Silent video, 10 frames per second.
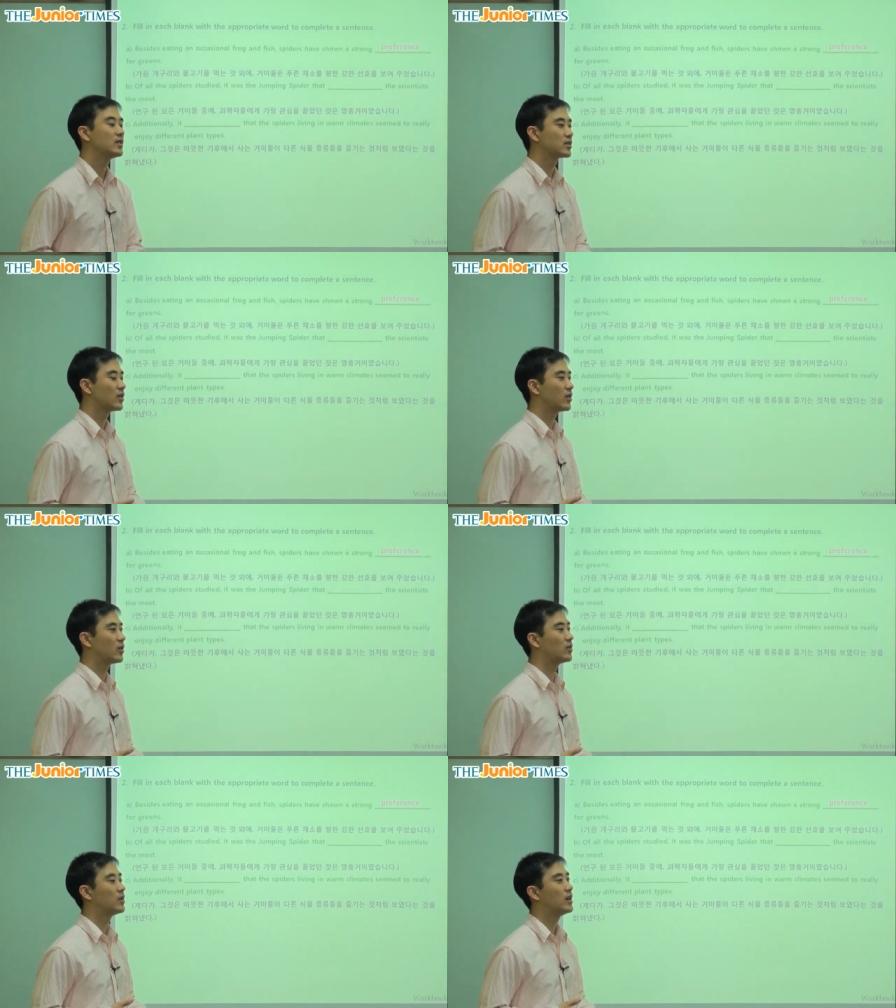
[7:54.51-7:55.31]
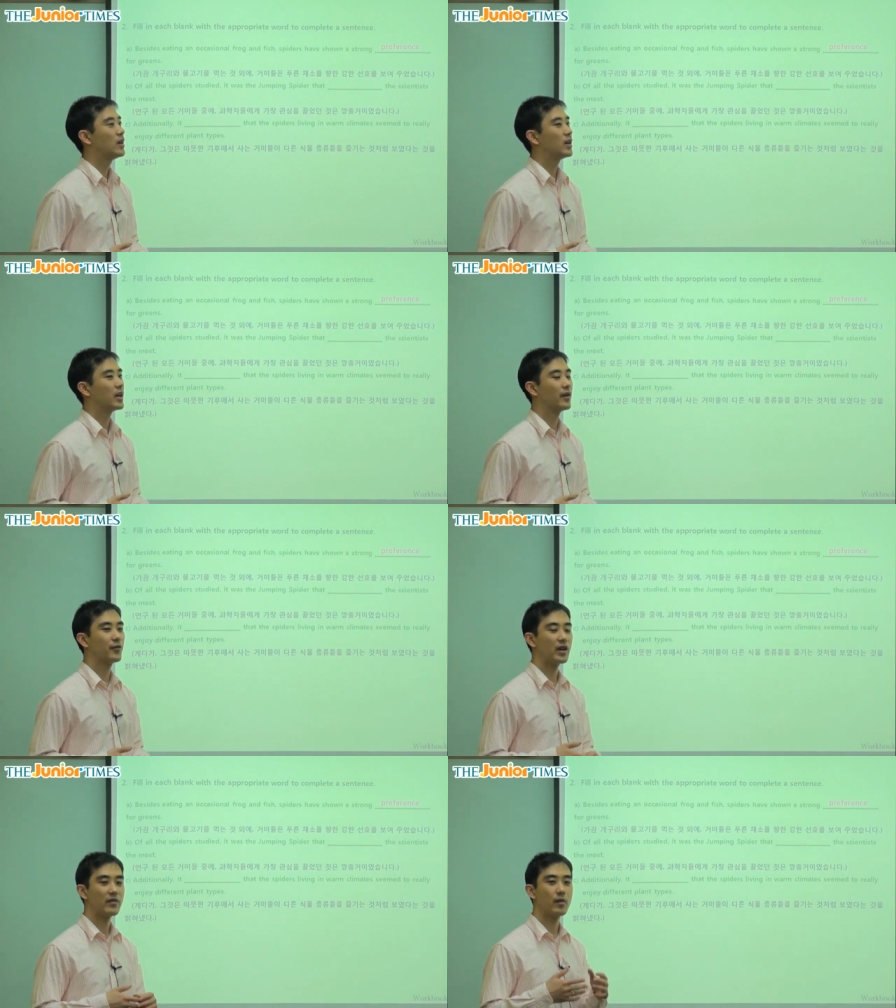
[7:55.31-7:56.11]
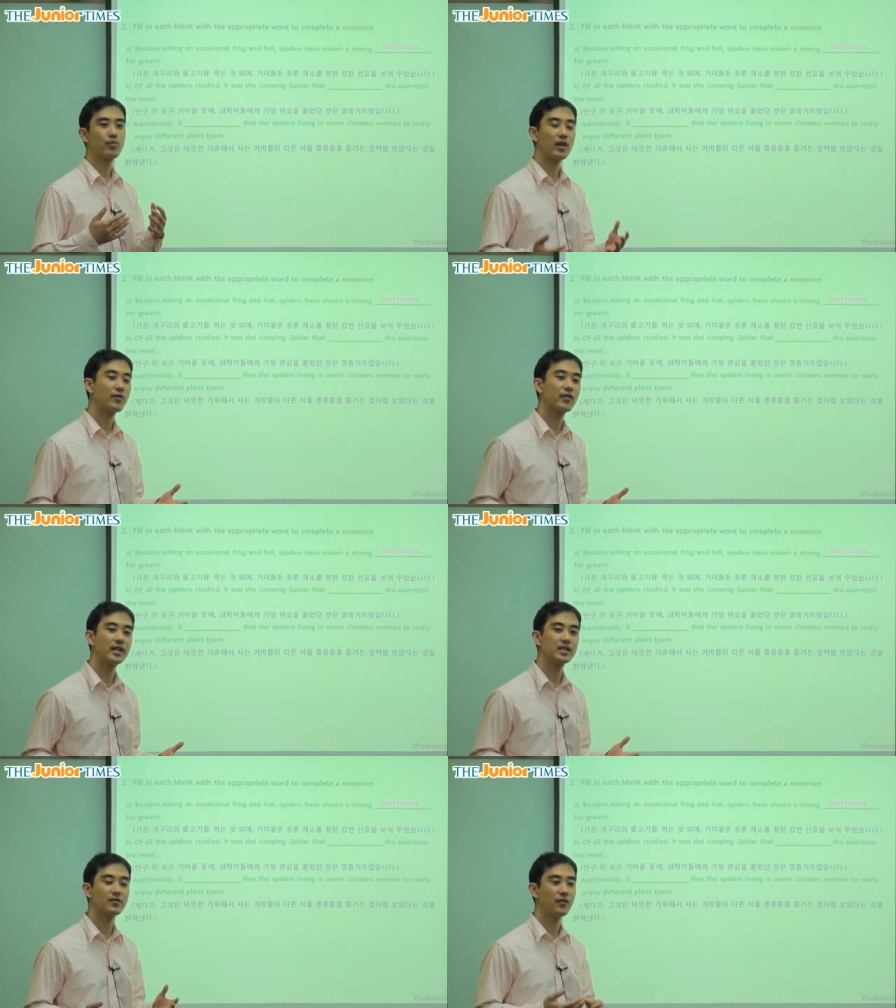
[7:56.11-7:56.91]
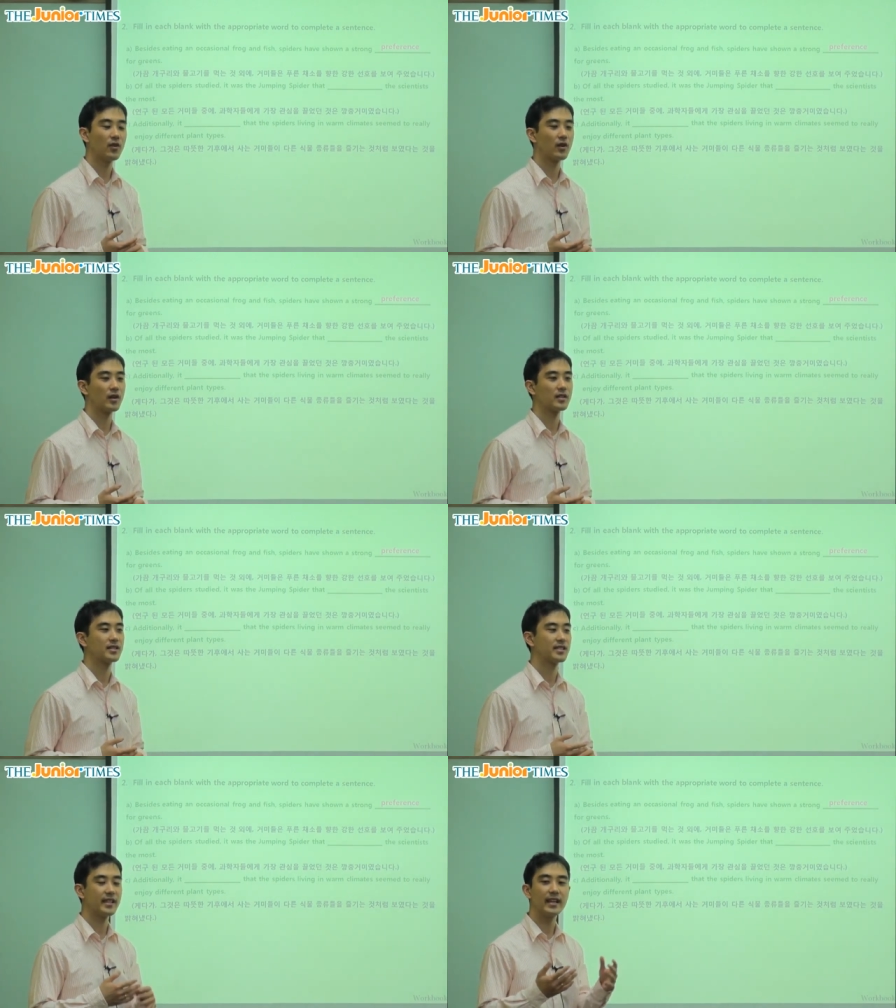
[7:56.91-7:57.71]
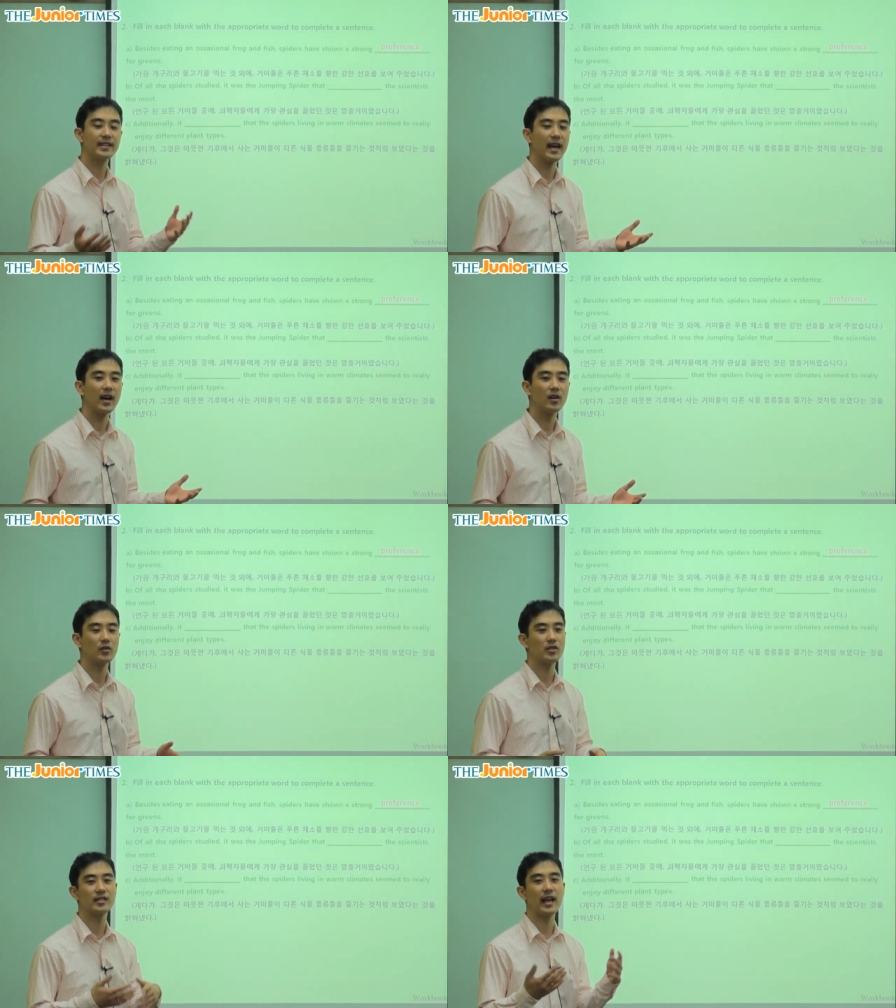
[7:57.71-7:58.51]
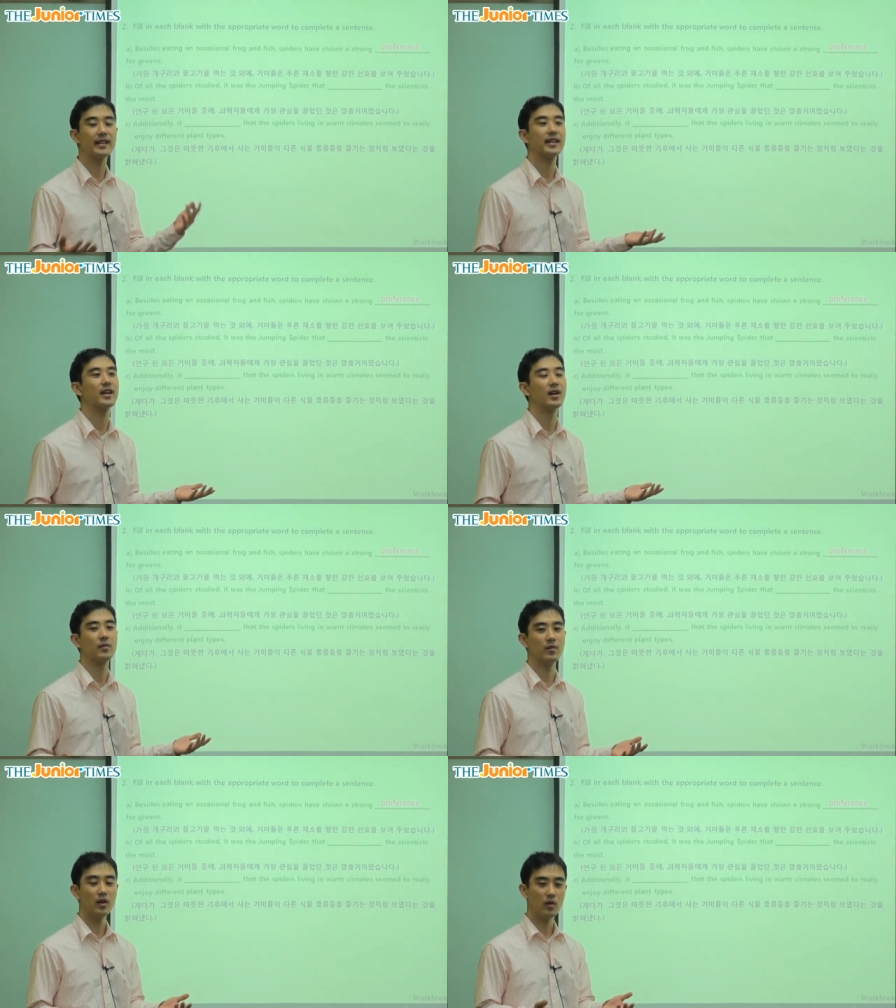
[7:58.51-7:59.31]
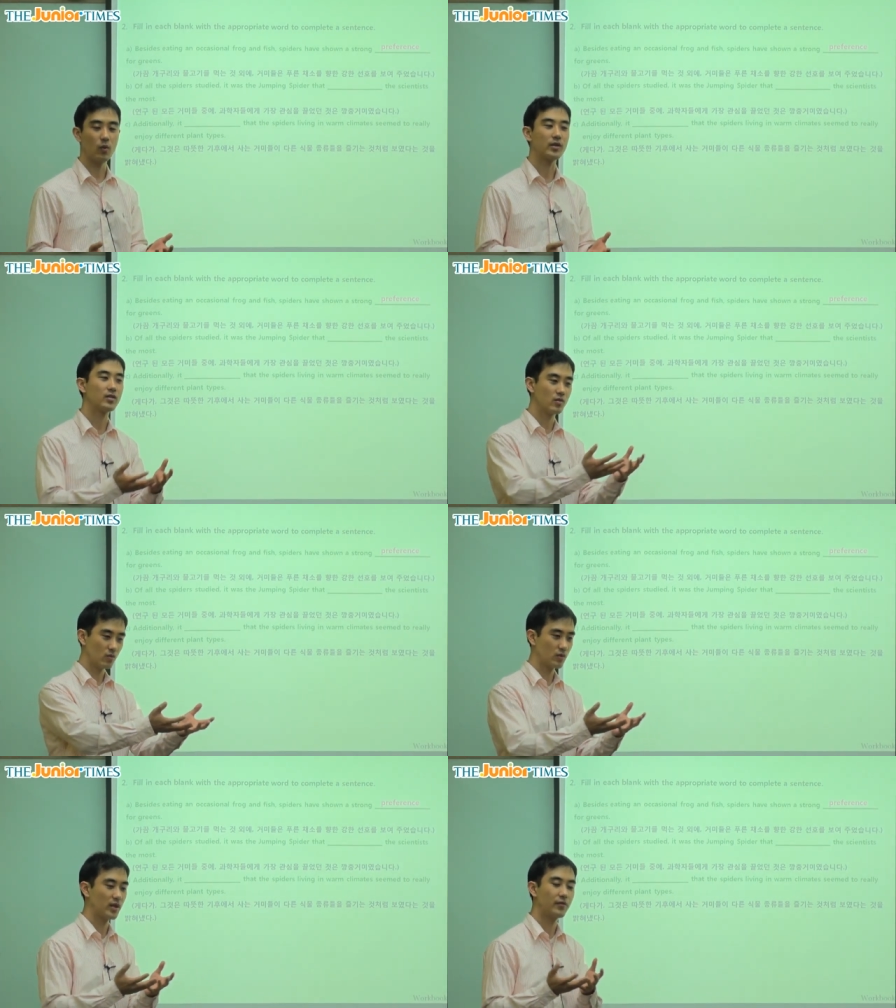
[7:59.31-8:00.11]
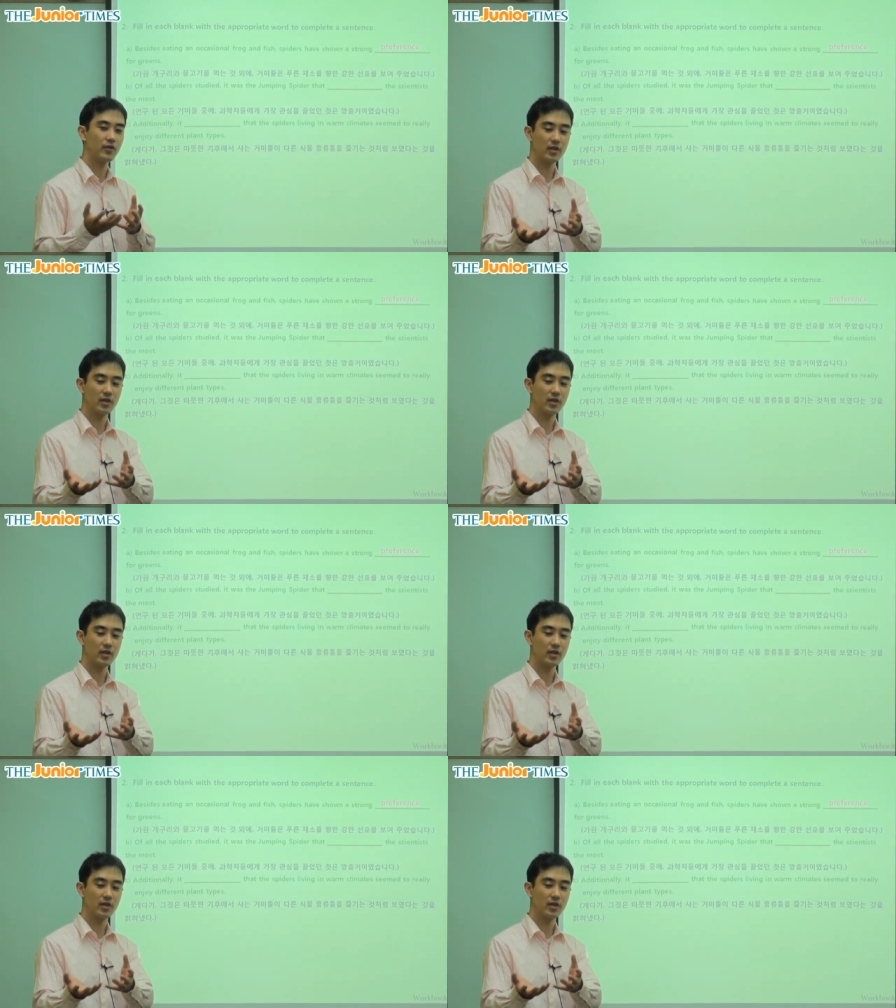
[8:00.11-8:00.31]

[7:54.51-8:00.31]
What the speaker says: So if you have a preference for sitting down or standing up, what if you